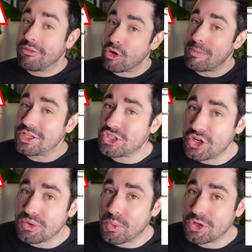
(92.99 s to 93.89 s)
if you're a med
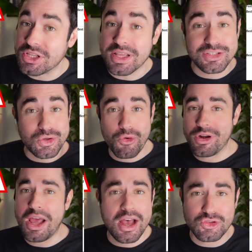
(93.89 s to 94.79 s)
student watching this, or a
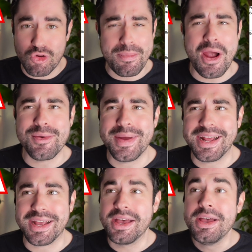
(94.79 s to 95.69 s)
nurse, or a
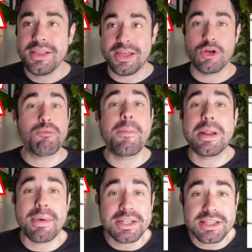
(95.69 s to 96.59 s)
paramedic, then you're
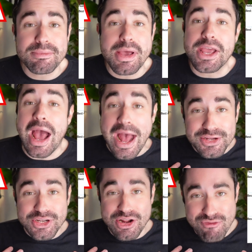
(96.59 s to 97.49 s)
probably better than me at
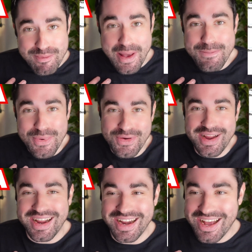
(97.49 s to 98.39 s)
actually
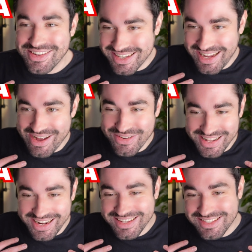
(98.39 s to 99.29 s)
remembering how to
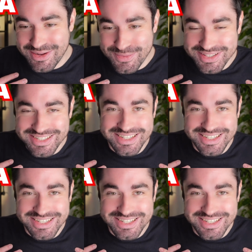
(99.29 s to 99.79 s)
calculate someone's